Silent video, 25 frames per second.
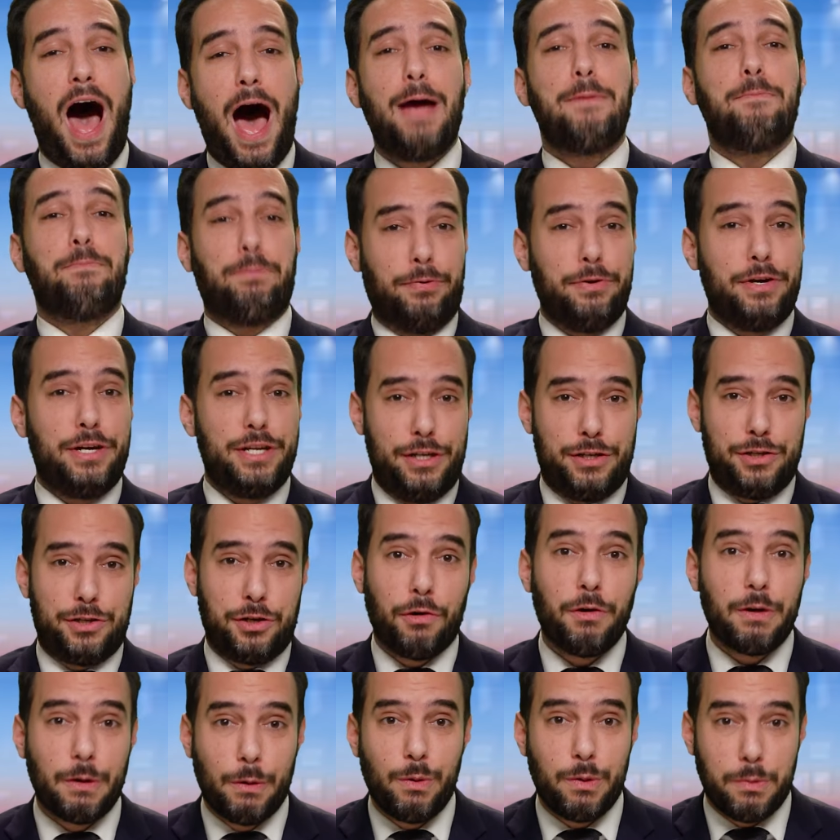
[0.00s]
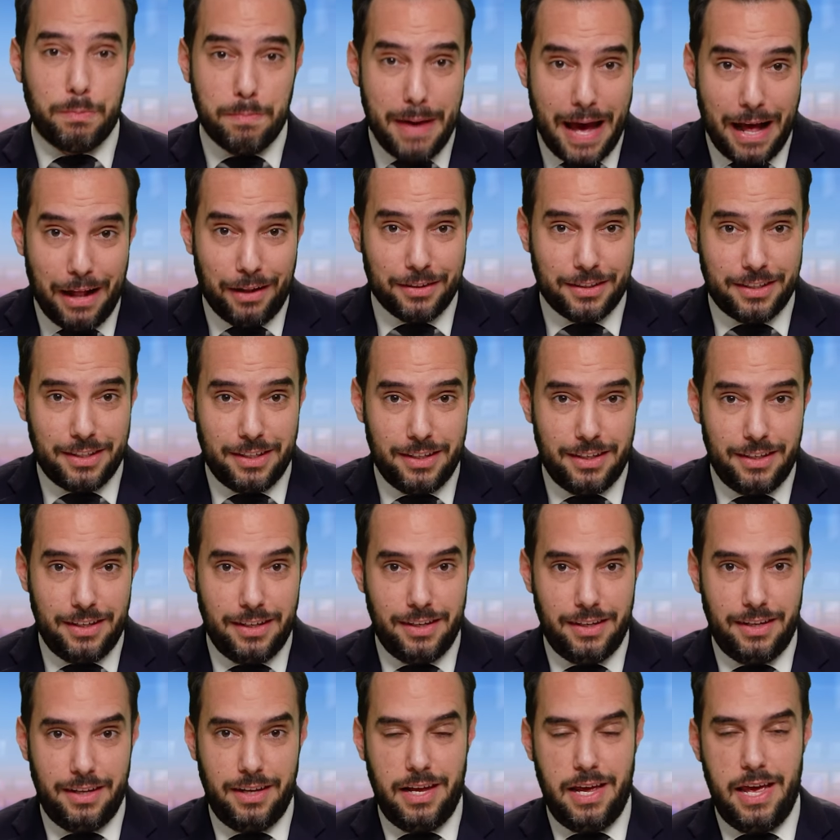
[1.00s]
I'm pretty sure it would melt.
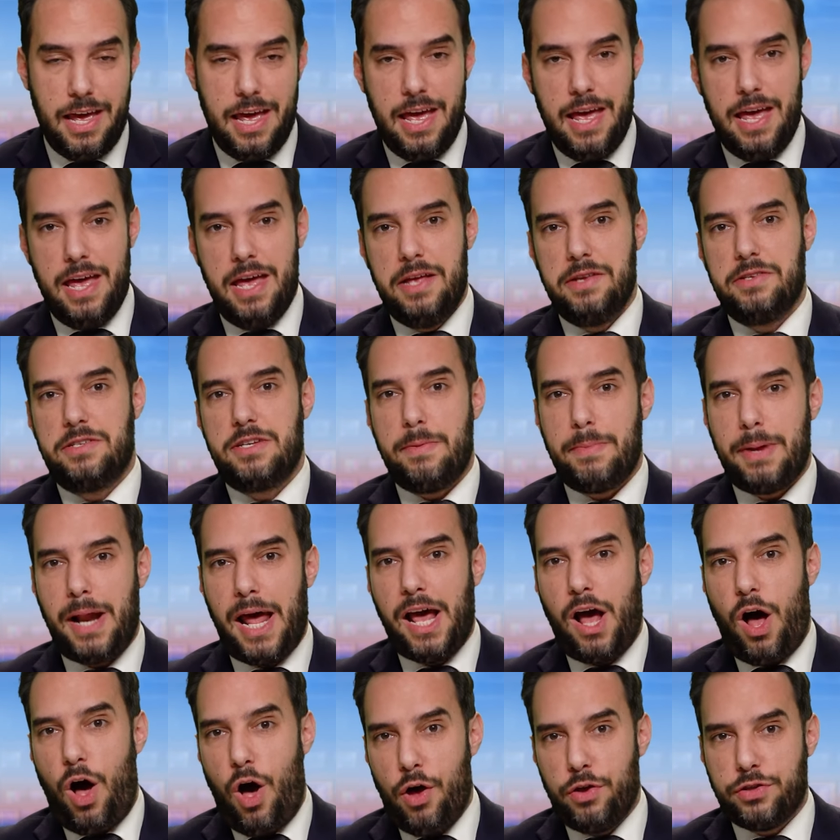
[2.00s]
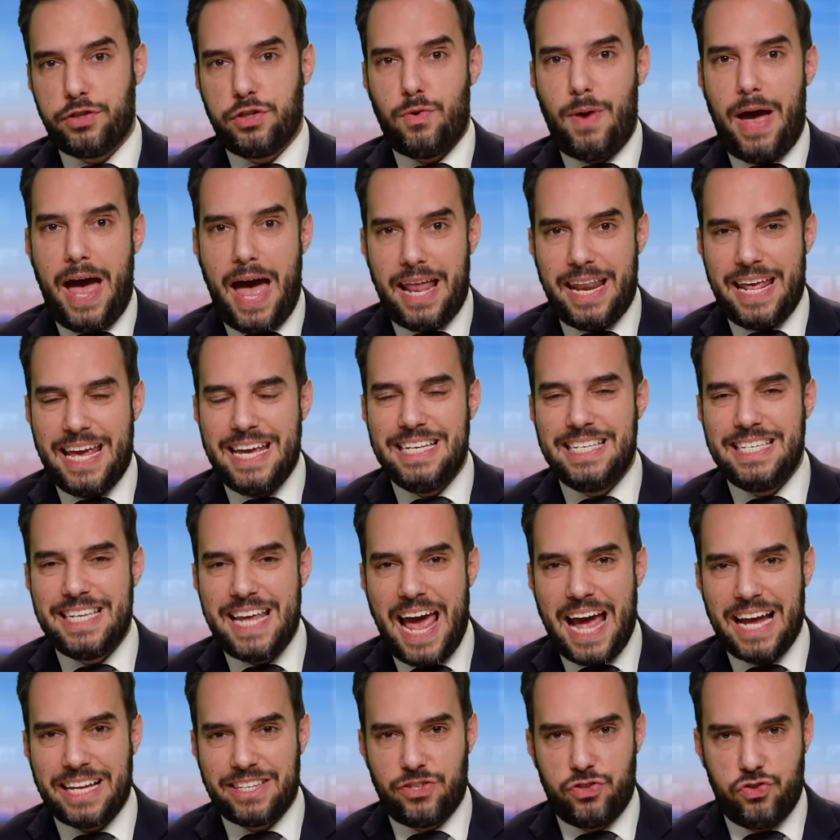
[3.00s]
Gemini also had a
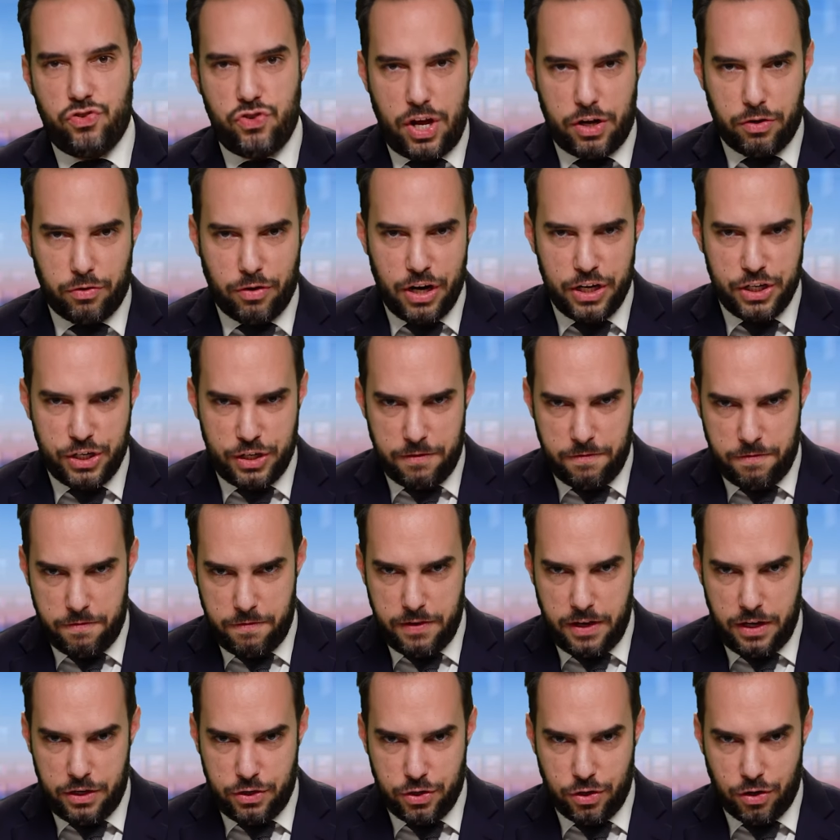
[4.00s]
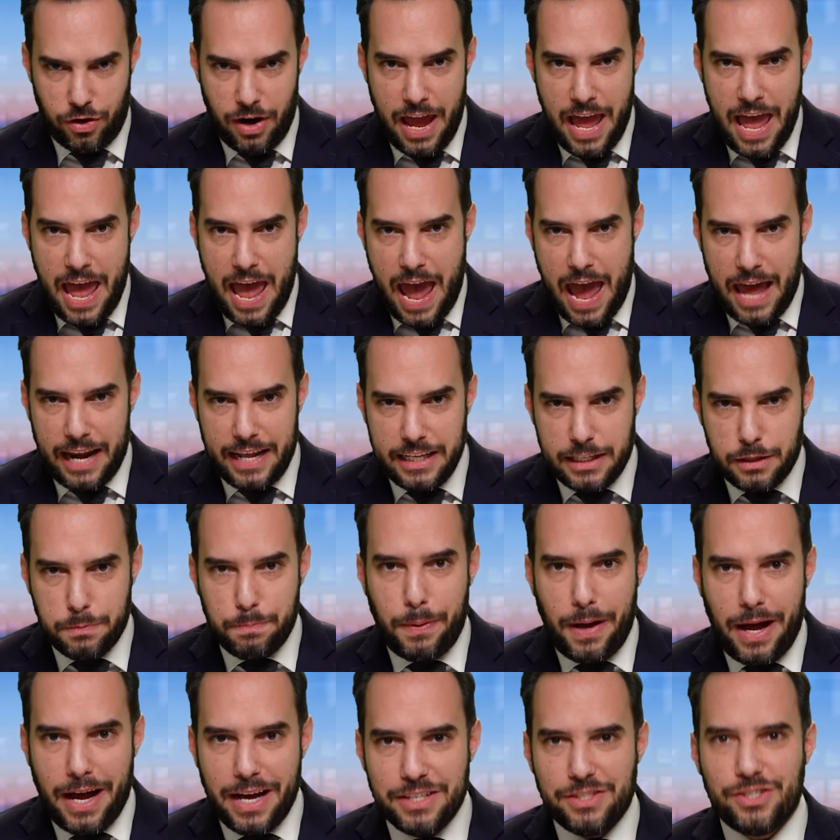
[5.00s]
text generation feature, and its
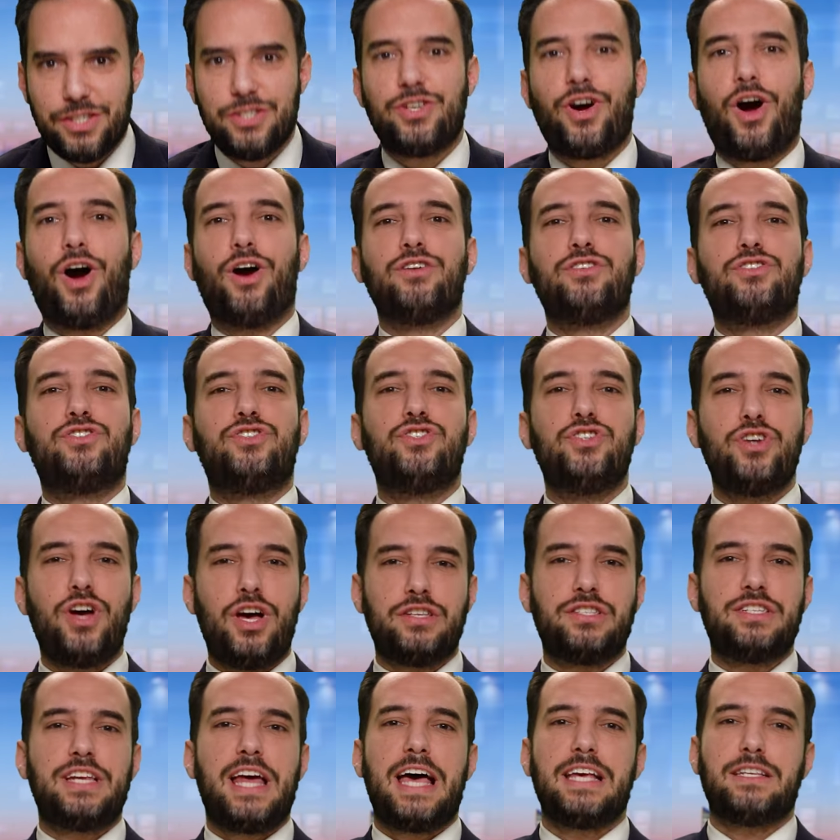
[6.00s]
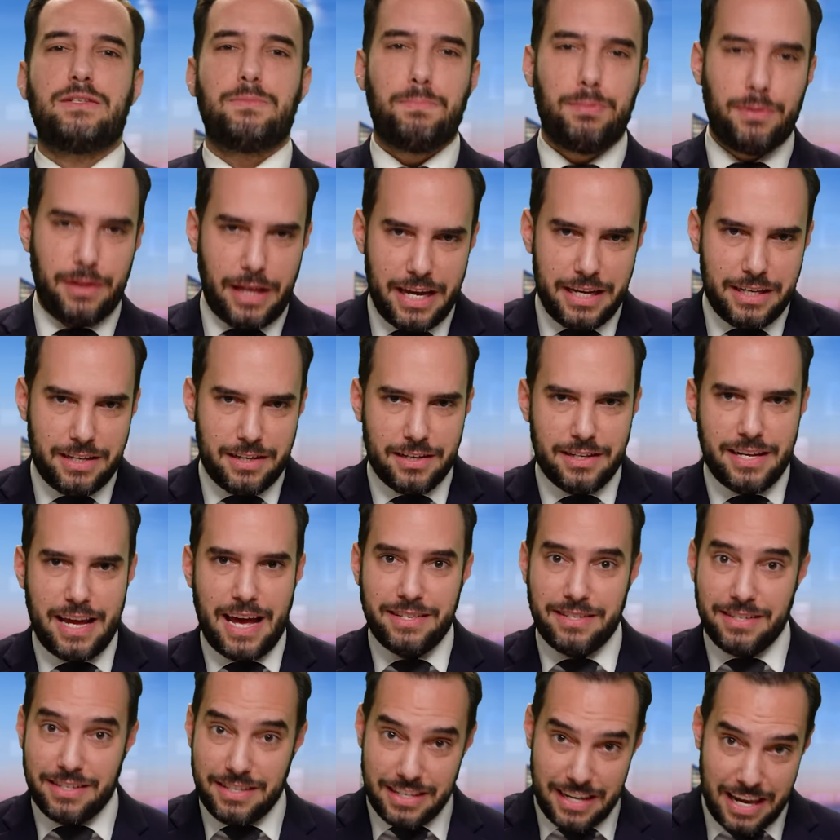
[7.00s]
biases are just as blatant
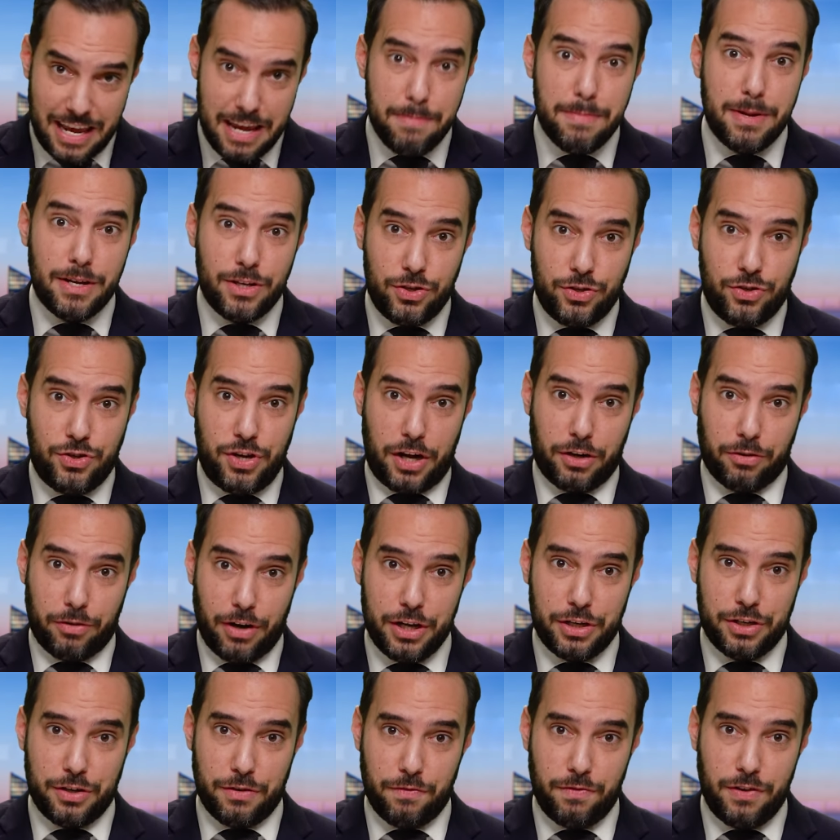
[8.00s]
as its image generation